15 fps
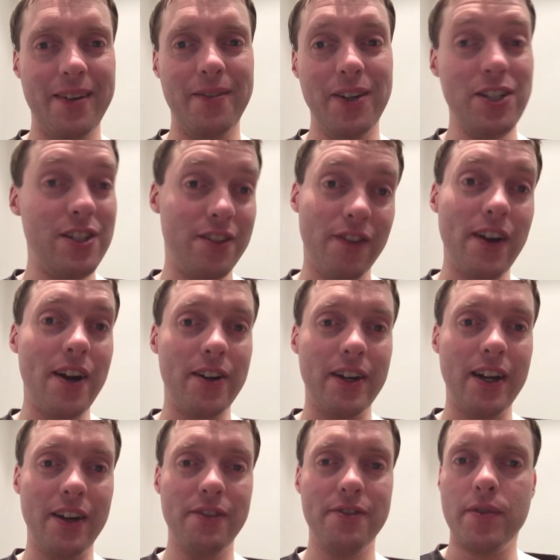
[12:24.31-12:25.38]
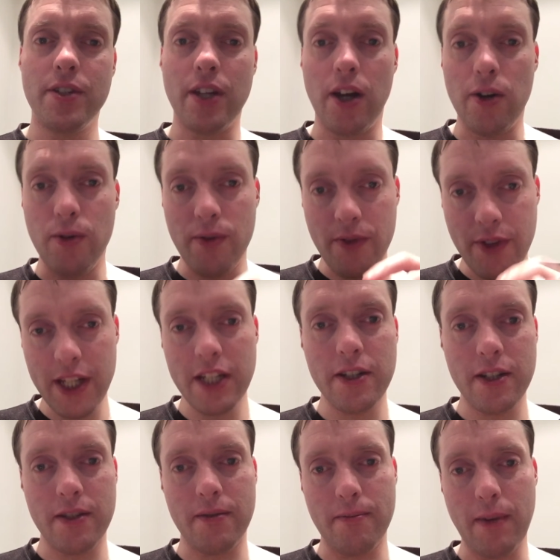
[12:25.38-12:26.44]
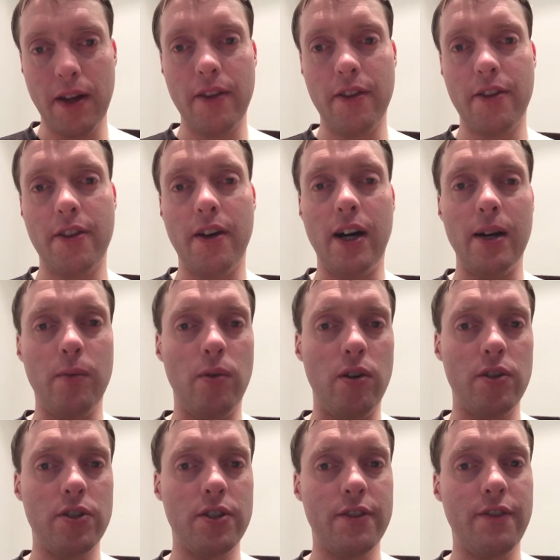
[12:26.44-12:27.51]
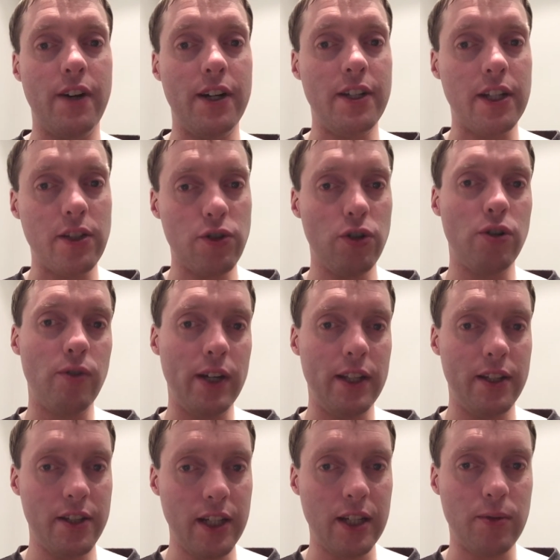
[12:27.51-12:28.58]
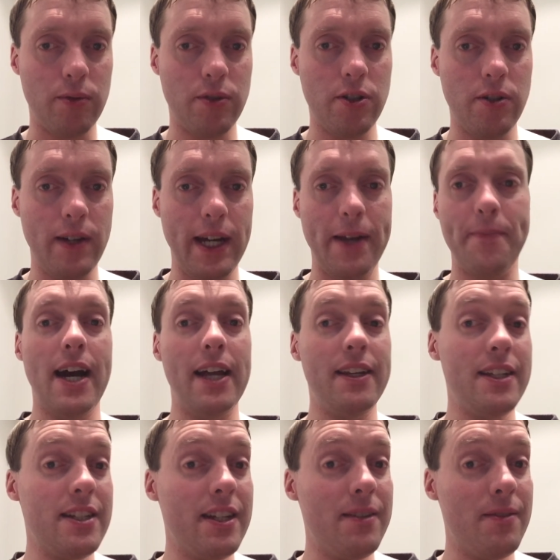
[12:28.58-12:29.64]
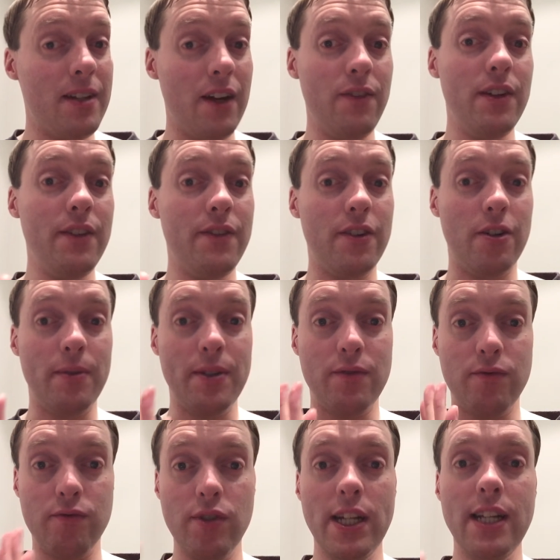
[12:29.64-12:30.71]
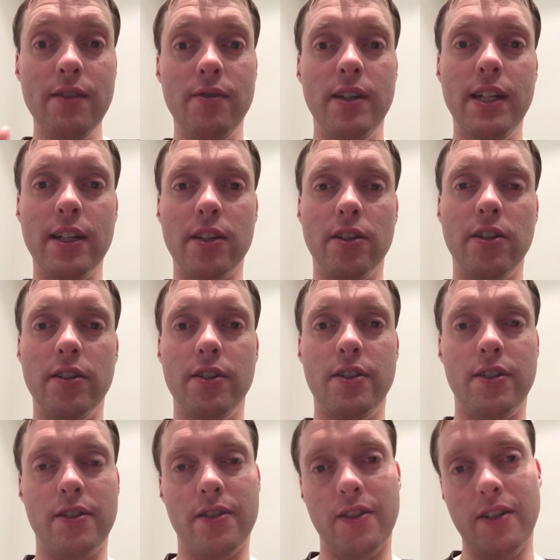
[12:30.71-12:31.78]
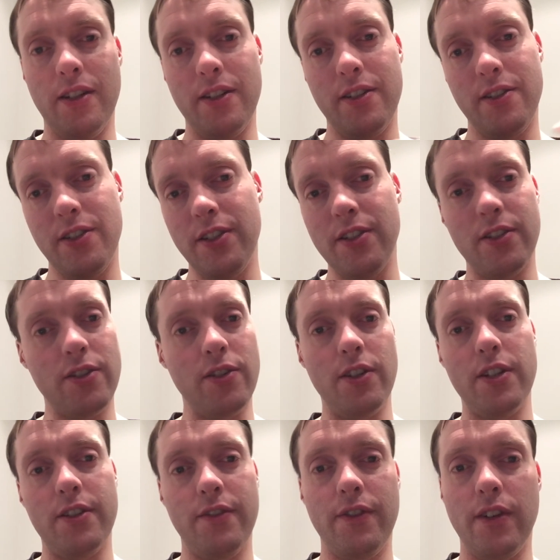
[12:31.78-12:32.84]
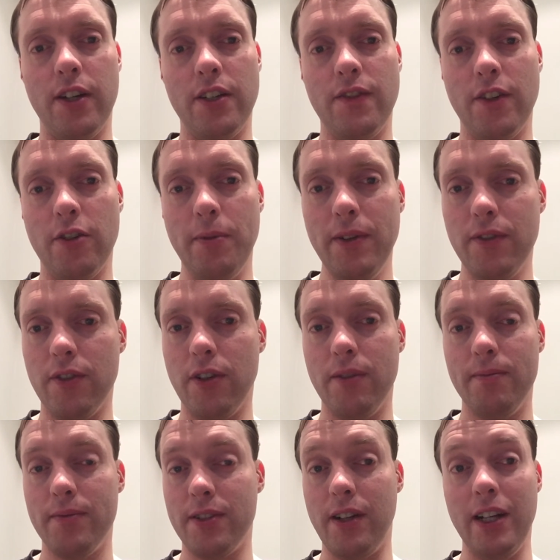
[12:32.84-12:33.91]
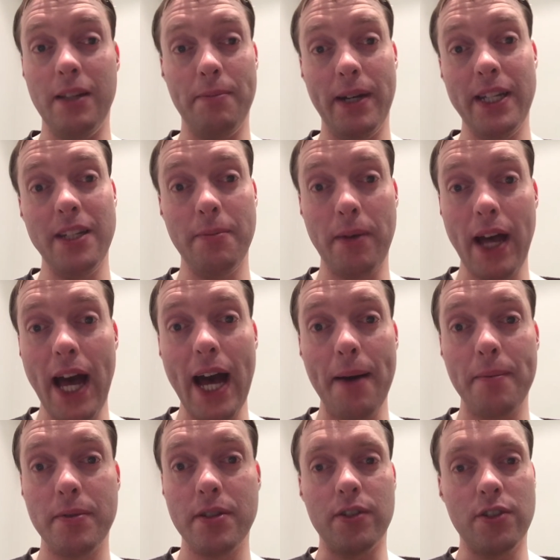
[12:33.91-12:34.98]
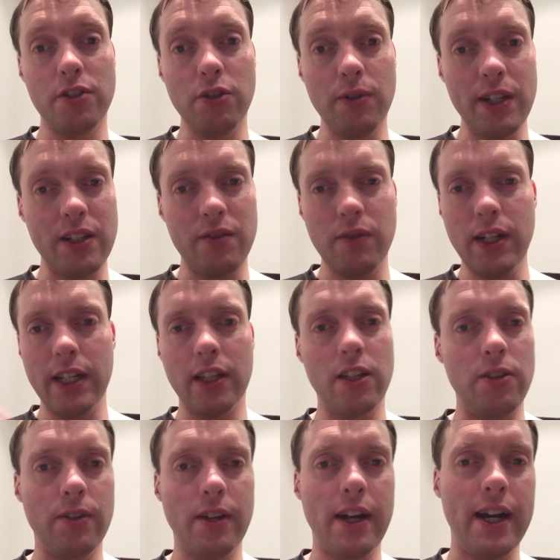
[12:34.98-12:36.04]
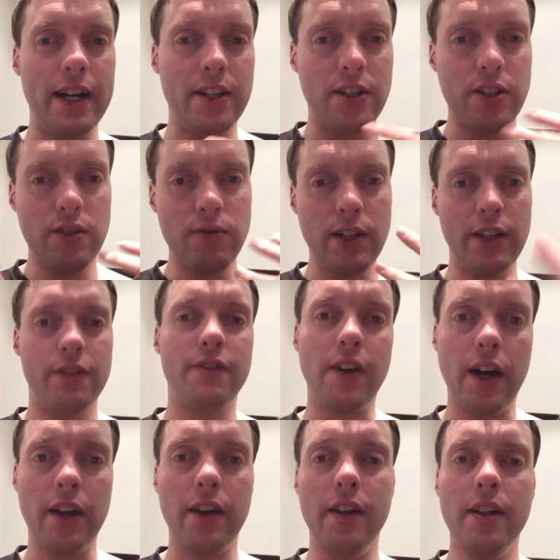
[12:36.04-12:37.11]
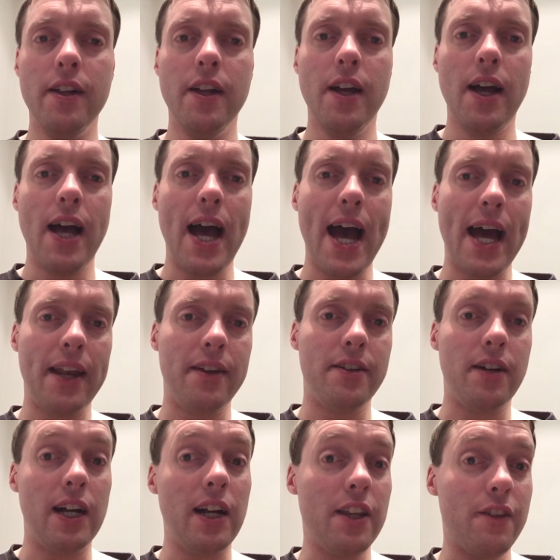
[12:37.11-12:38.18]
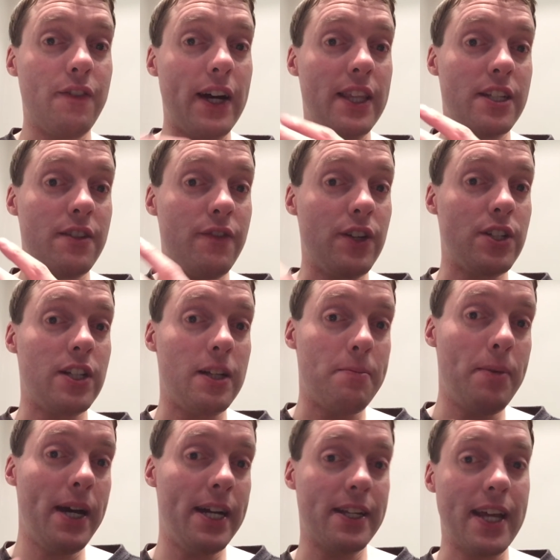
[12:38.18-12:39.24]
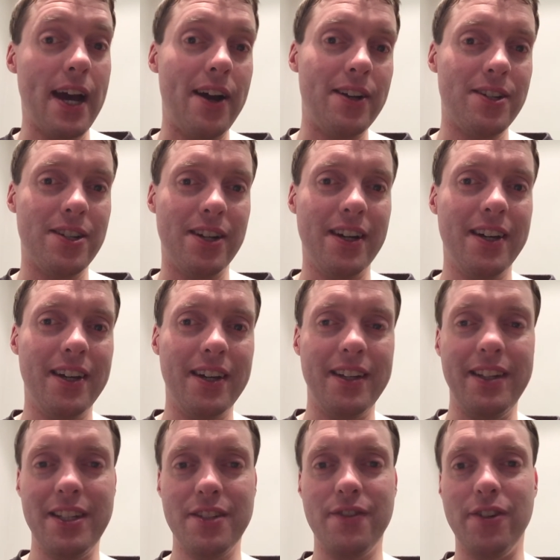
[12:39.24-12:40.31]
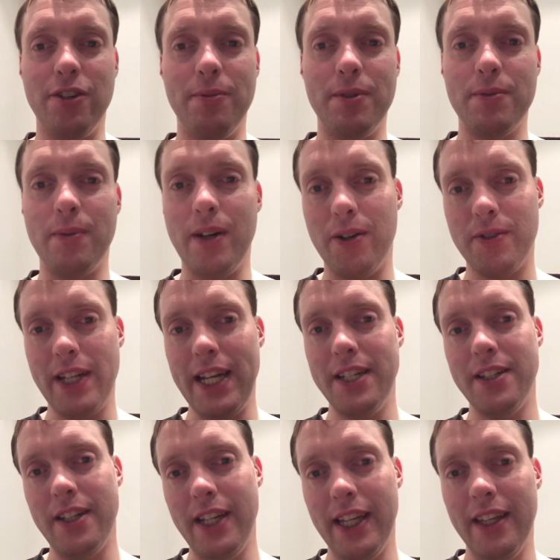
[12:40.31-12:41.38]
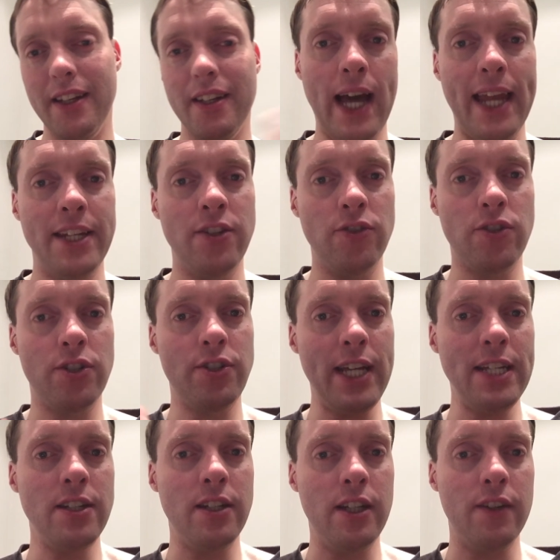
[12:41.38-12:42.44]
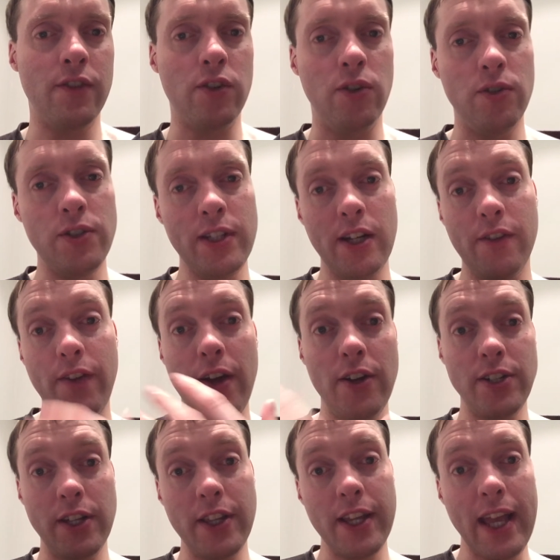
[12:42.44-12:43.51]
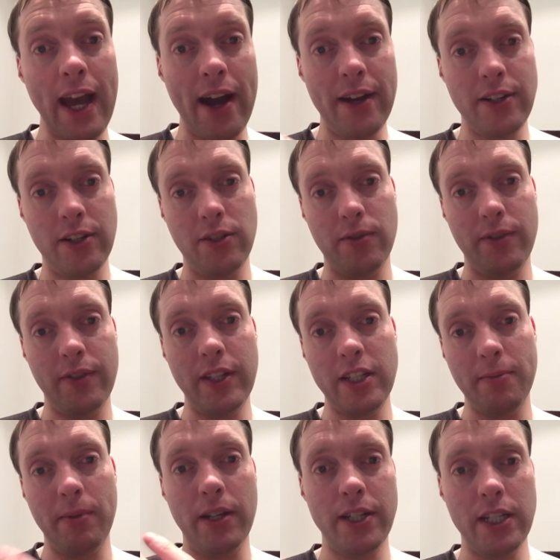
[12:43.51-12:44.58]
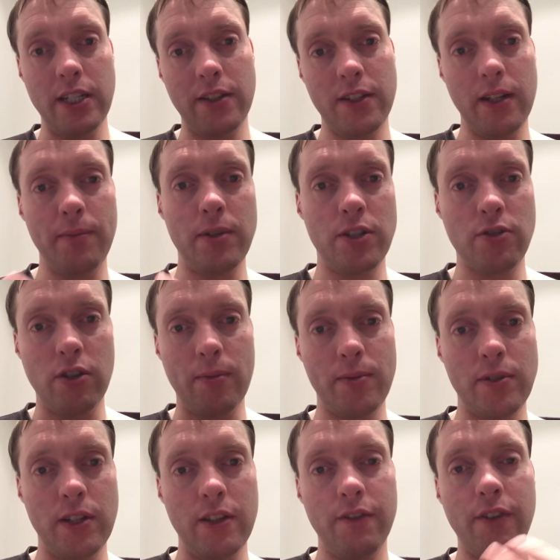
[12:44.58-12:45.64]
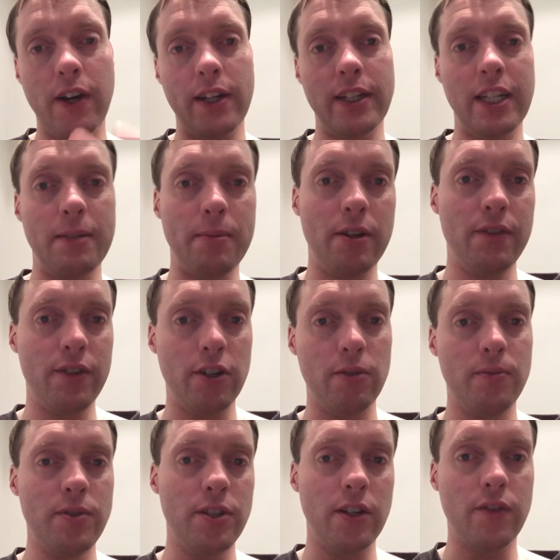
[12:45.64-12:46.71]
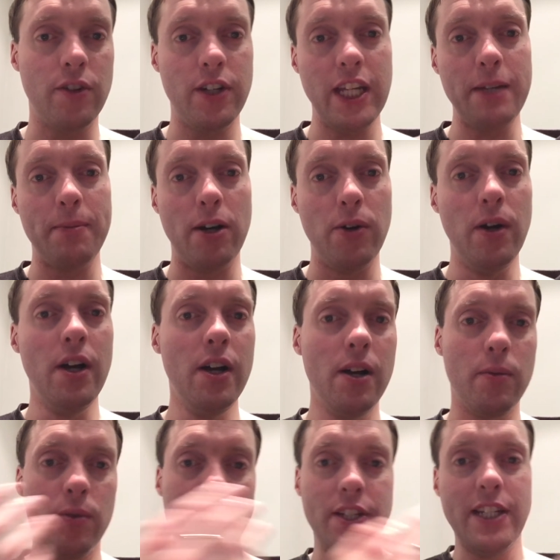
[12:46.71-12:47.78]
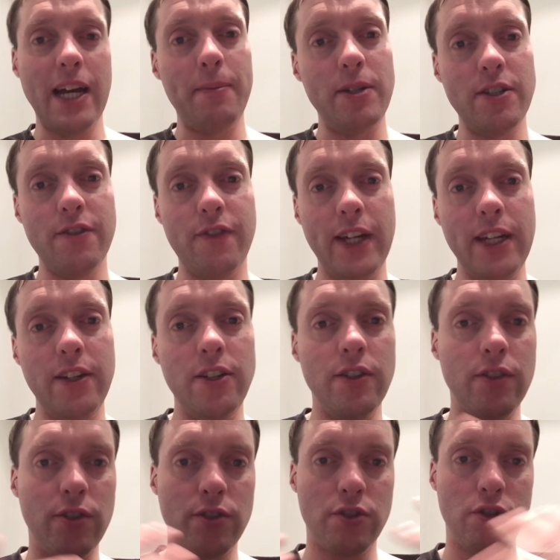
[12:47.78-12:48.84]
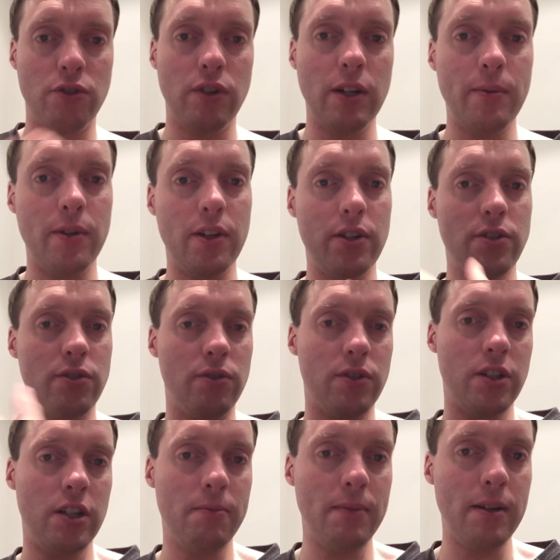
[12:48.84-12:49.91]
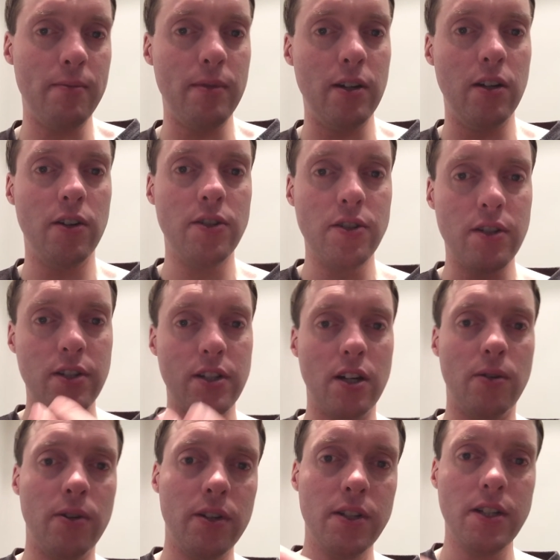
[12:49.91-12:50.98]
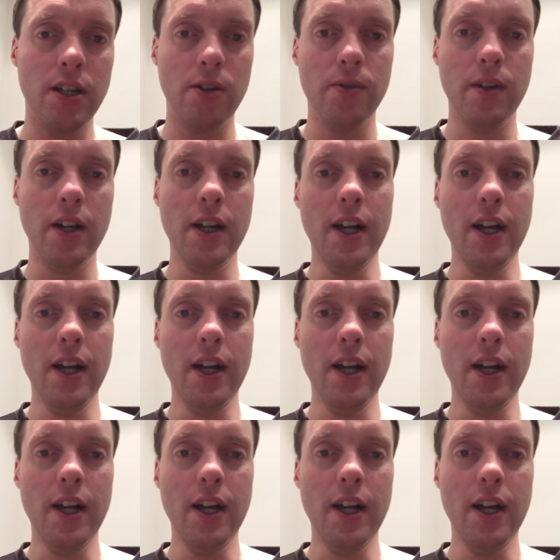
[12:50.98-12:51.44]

which is fair enough. So this month I watched Finding Dory, the sequel to it. And it's a lovely film. It's really, really good. It's just as good as the first film, if not slightly better perhaps, because Dory's a really cute character. She's really fun, and I like the fact there's a visually impaired character in this film as well, Destiny. And it's not just Destiny, of course. There are various other characters with disabilities of some description in the Finding Nemo films. You've got Nemo with his damaged fin, and you've got Dory with her short-term memory loss and so on. So